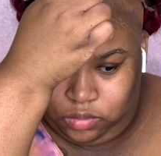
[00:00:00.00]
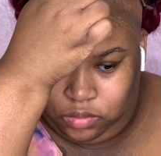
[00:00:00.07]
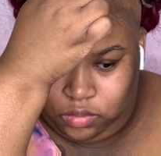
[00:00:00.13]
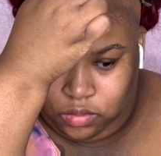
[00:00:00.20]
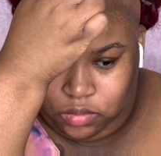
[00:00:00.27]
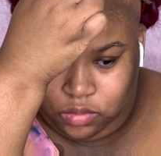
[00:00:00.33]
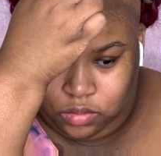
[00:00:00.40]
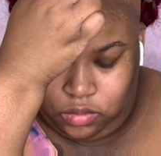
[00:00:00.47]

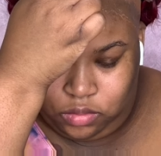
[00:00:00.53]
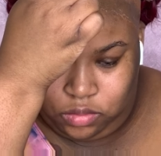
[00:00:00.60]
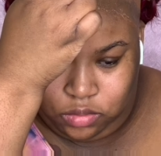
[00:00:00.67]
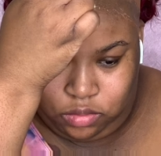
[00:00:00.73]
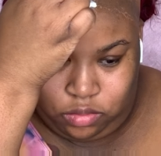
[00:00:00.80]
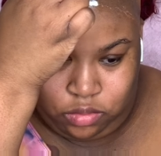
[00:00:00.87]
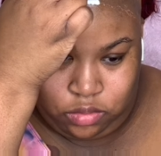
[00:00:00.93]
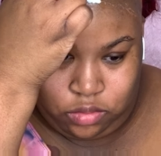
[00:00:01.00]

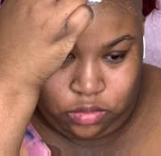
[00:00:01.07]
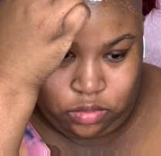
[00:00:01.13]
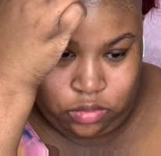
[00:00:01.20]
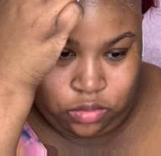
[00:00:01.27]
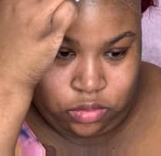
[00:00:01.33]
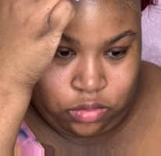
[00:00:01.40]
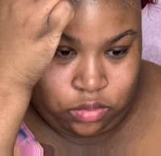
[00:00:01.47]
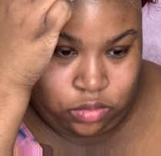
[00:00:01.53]

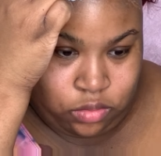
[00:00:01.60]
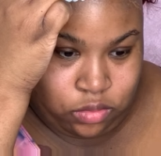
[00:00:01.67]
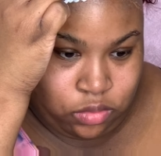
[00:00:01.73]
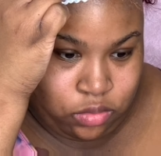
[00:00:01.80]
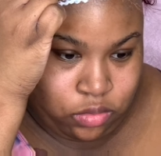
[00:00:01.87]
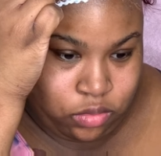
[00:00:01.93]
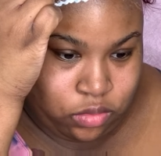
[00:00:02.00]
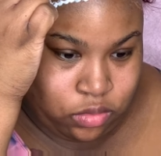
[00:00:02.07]

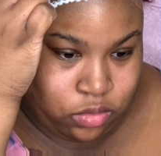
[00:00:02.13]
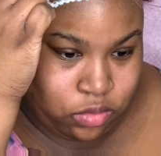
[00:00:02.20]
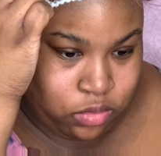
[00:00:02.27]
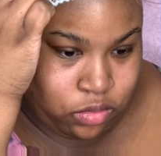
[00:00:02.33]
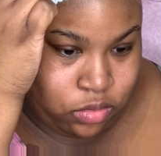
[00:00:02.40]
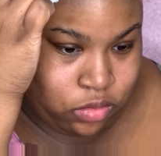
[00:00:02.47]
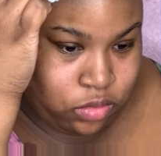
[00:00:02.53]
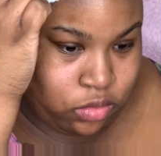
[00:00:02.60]

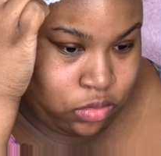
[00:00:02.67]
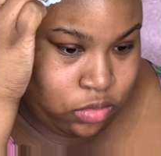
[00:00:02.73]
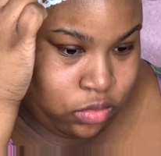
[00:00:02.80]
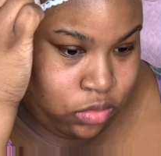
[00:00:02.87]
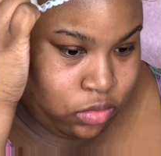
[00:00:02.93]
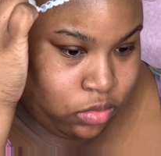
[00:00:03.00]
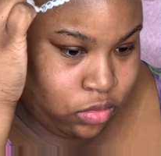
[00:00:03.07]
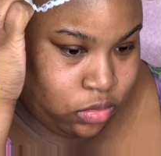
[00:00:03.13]

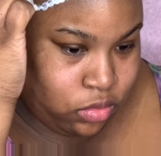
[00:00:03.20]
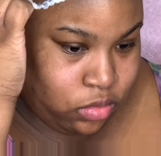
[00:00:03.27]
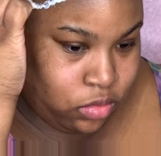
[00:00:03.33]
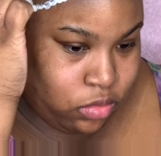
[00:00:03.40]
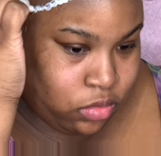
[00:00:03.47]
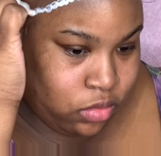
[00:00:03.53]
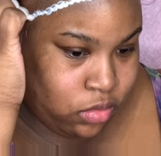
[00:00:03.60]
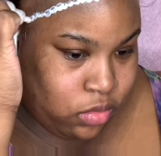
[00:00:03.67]

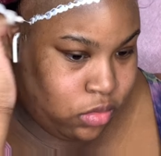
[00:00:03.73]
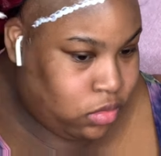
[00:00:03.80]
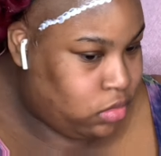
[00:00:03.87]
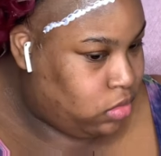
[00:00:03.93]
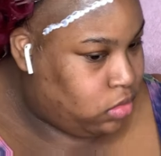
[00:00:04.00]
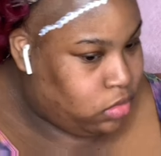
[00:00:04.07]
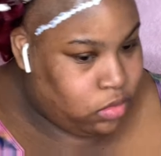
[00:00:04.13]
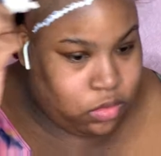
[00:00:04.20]

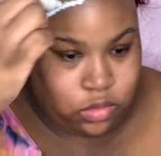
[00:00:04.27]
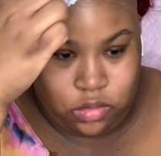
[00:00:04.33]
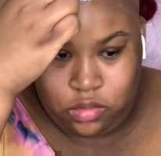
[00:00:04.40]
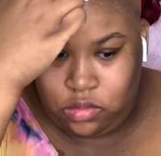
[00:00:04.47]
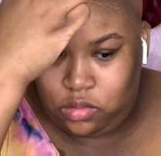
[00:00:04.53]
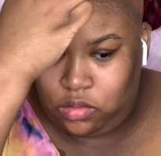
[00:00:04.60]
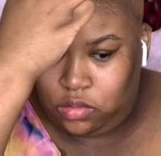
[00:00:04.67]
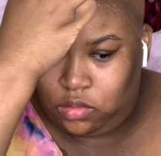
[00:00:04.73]

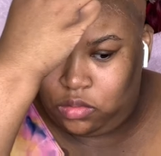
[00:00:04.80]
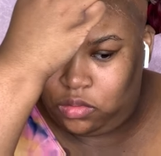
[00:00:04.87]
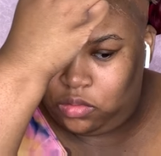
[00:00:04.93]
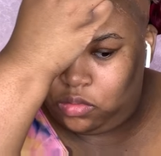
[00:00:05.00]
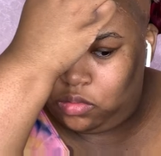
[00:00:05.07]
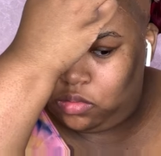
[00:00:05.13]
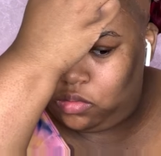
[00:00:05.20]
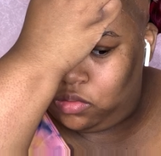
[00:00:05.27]

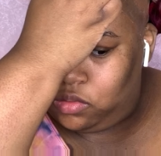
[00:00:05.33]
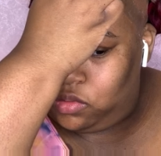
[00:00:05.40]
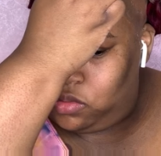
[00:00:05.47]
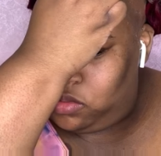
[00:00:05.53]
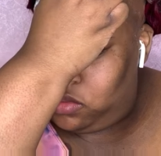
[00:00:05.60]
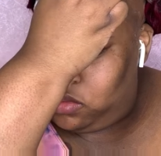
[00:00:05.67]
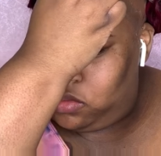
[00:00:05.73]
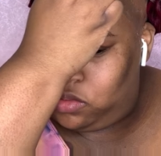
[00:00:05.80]

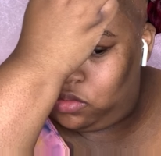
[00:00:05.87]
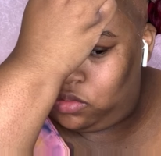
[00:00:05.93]
Nobody speaks.